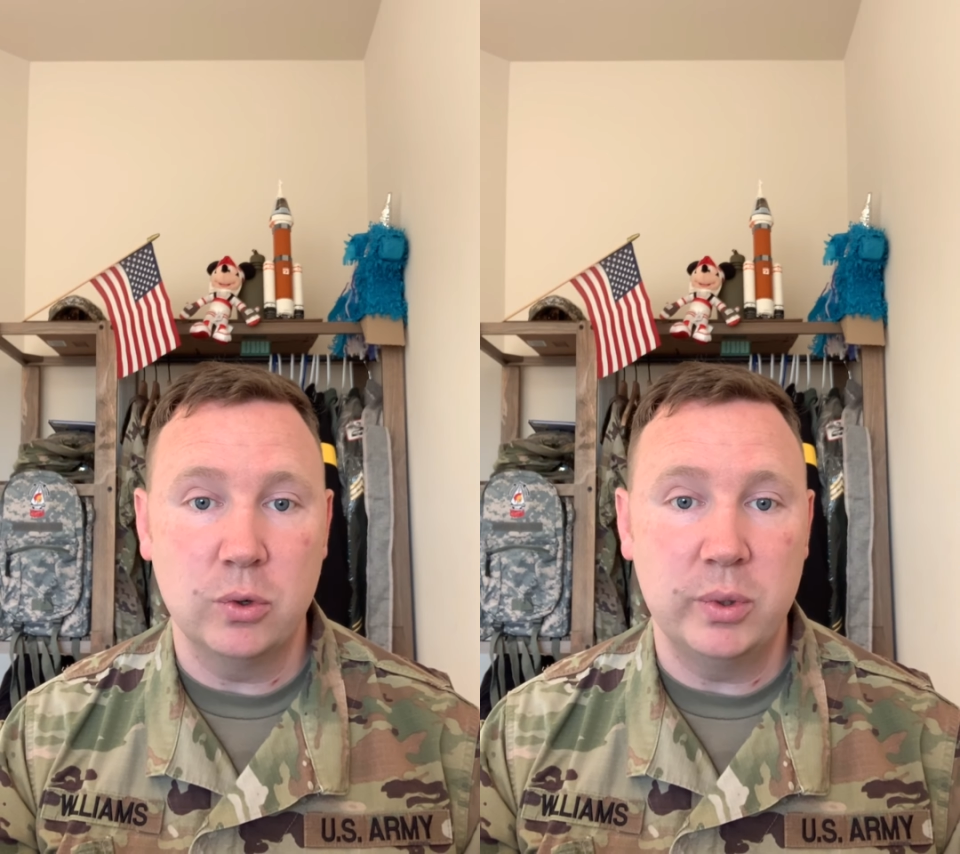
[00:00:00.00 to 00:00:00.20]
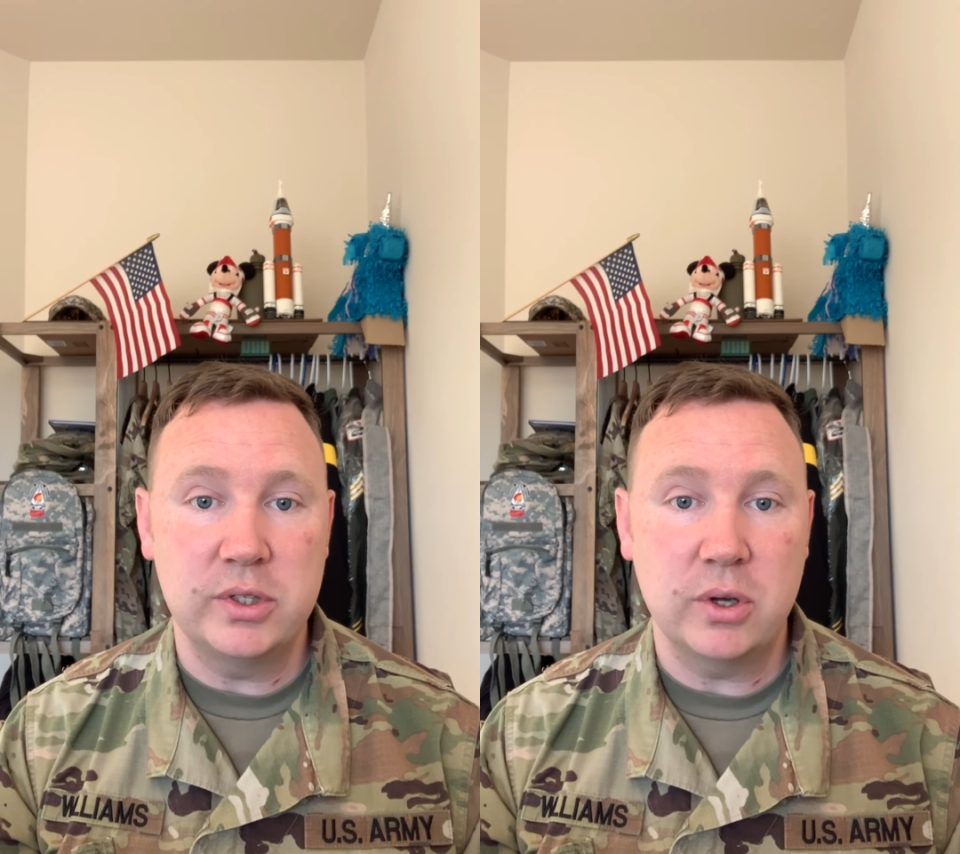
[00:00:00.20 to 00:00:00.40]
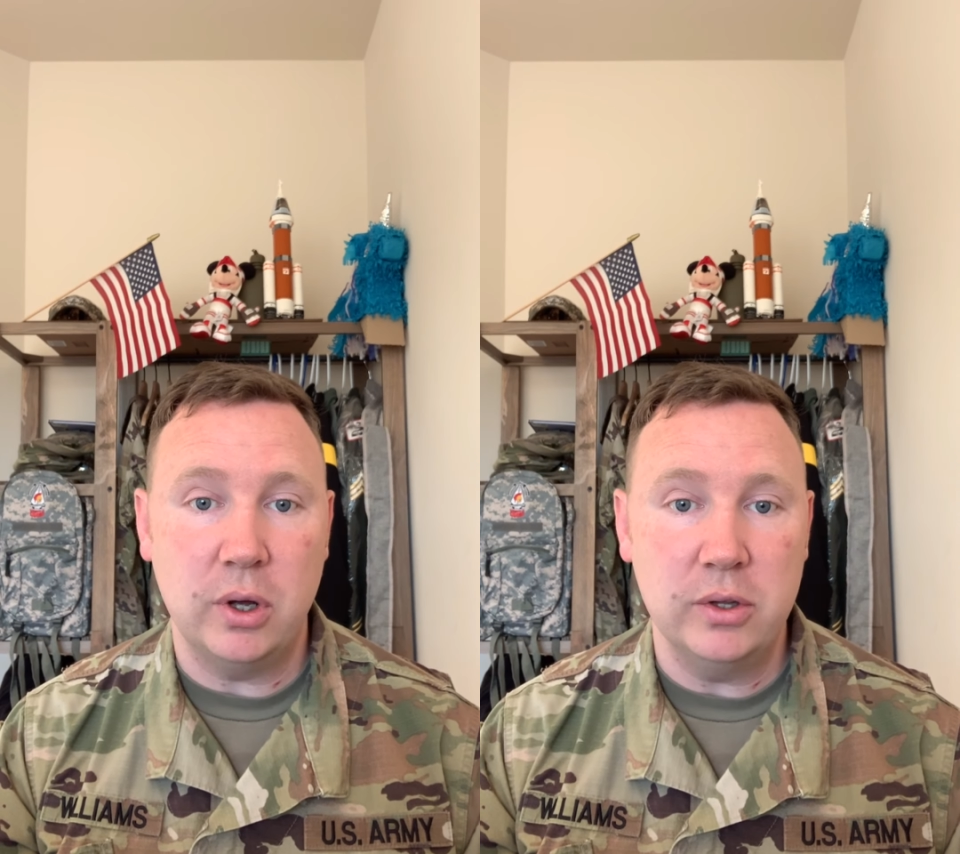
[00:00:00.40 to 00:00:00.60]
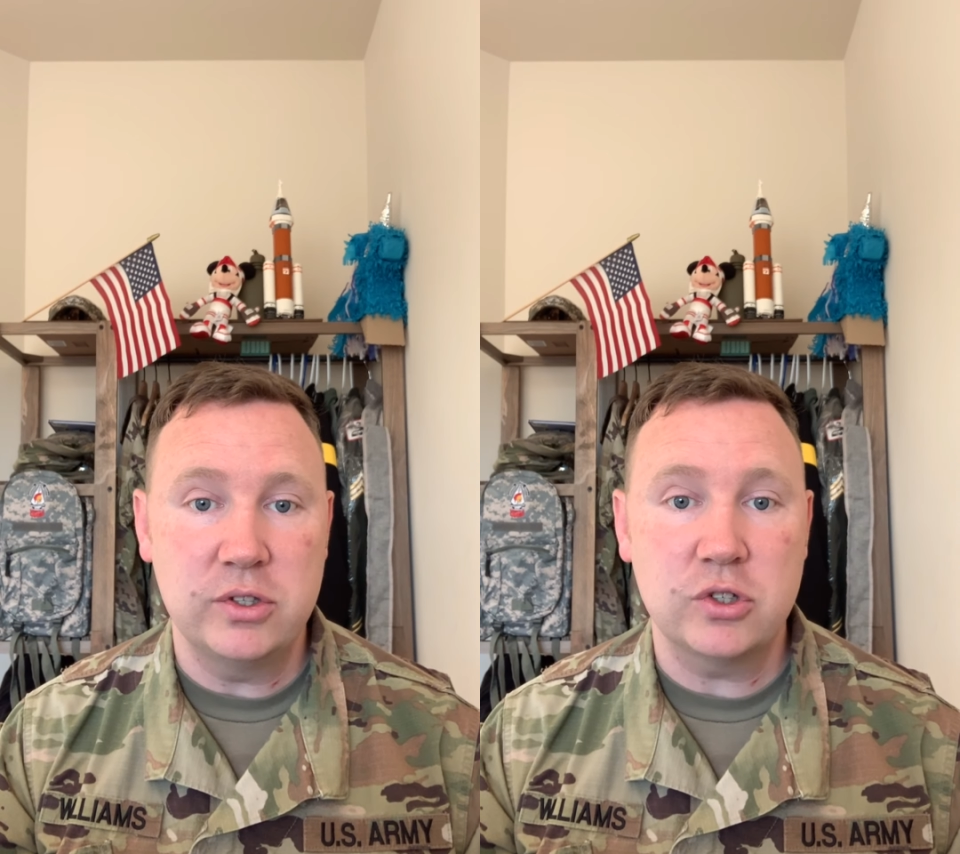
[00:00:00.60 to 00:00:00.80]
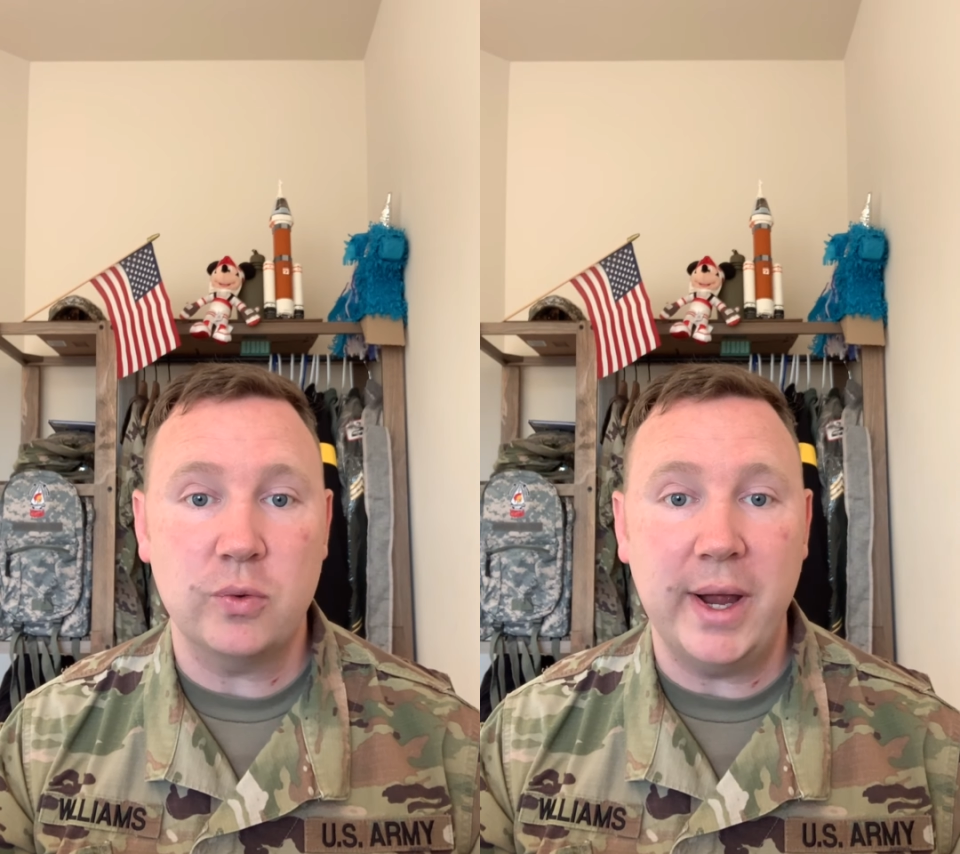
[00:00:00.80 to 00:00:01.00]
what's called
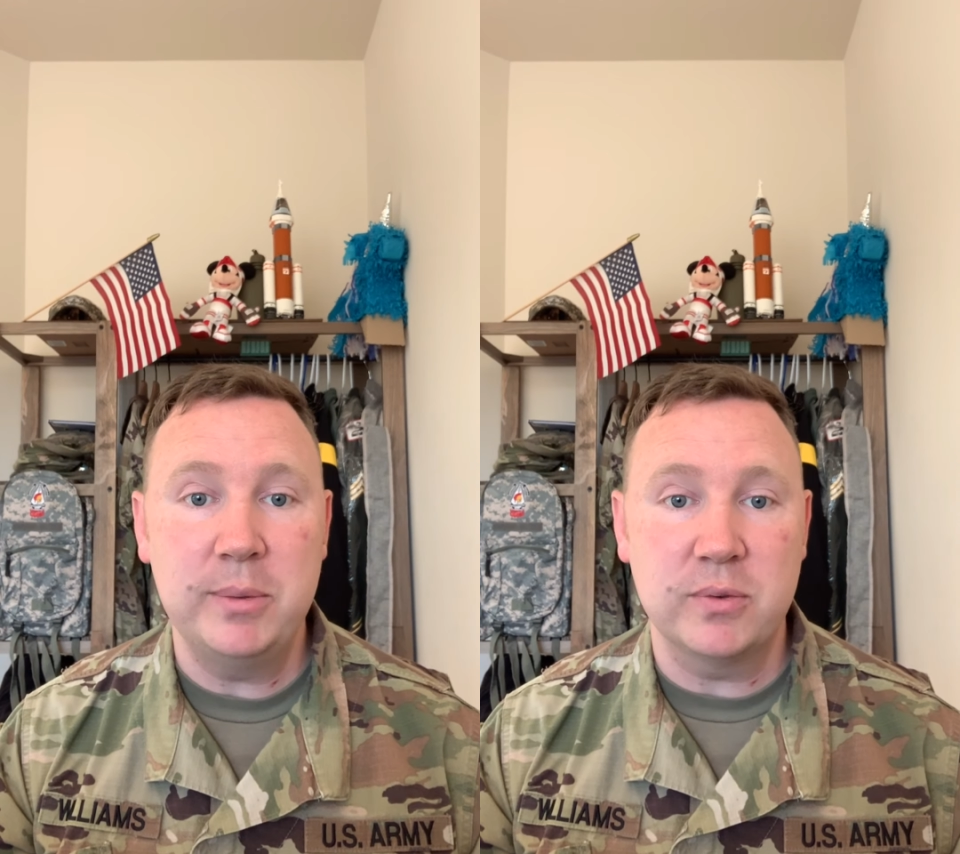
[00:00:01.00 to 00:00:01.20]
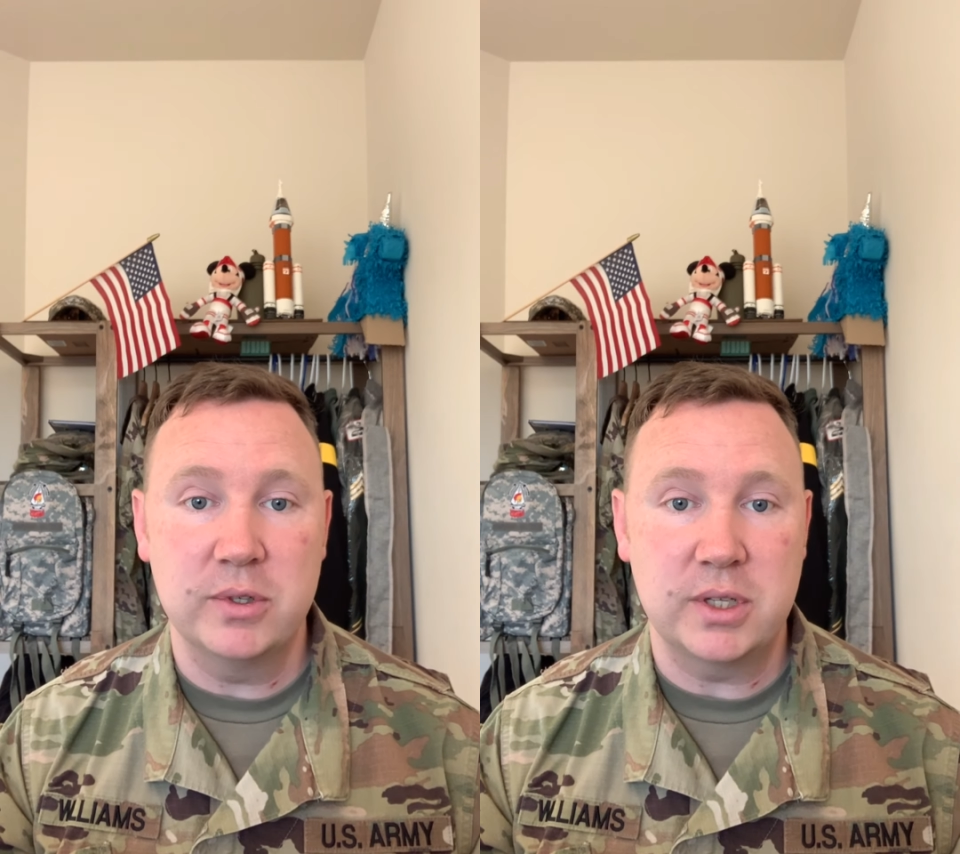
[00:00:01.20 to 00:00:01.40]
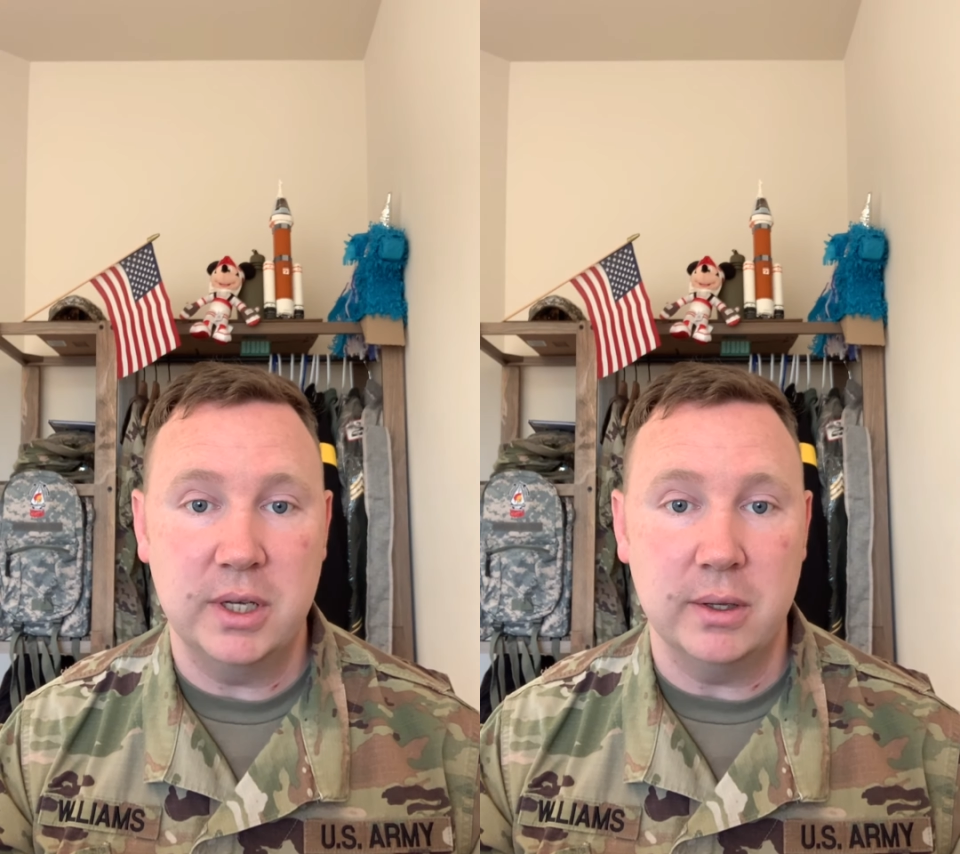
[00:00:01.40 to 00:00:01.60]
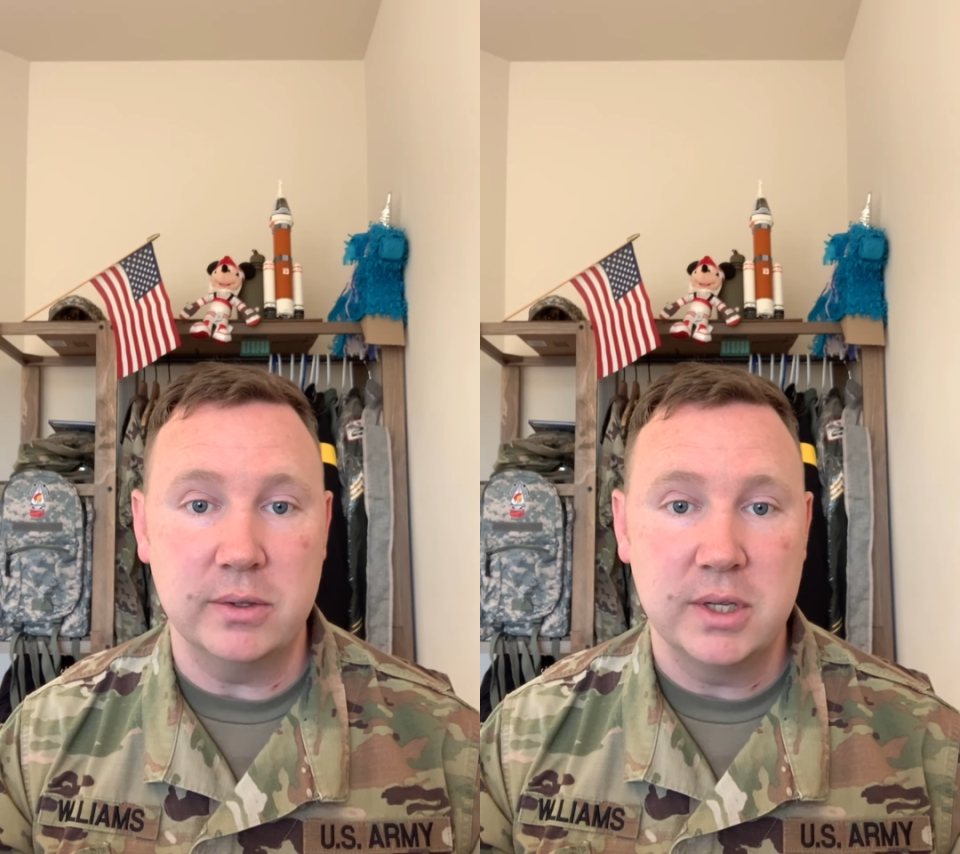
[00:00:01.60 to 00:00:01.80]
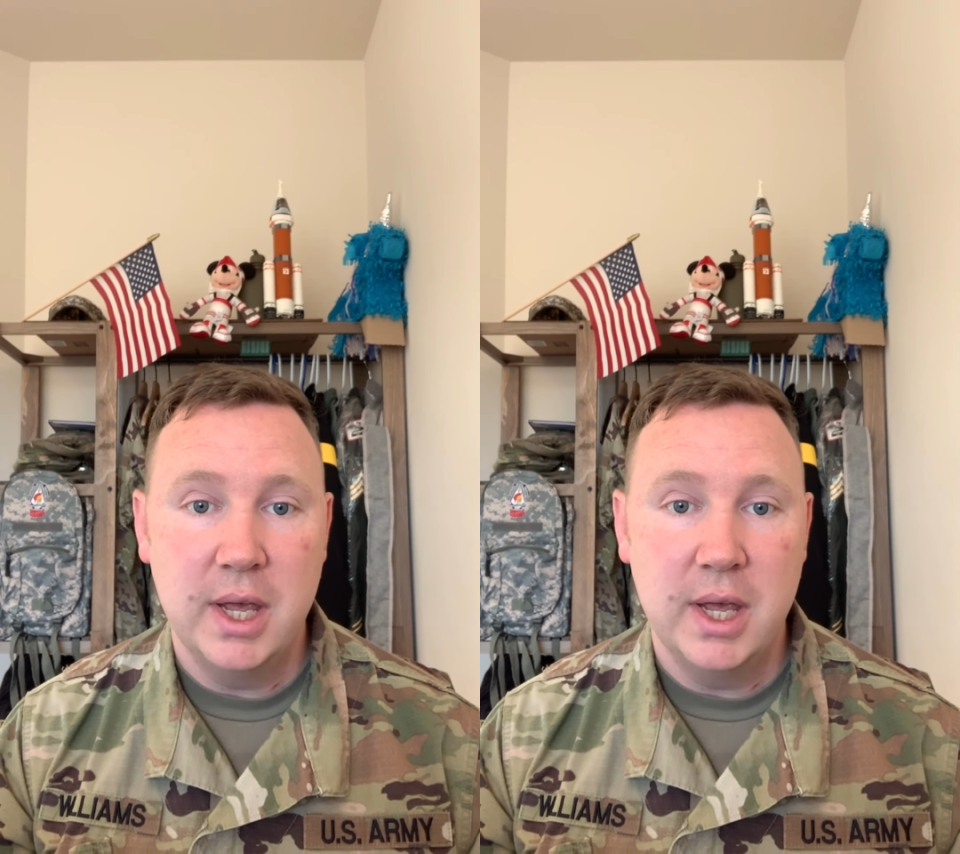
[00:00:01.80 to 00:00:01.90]
Stripes for Skills.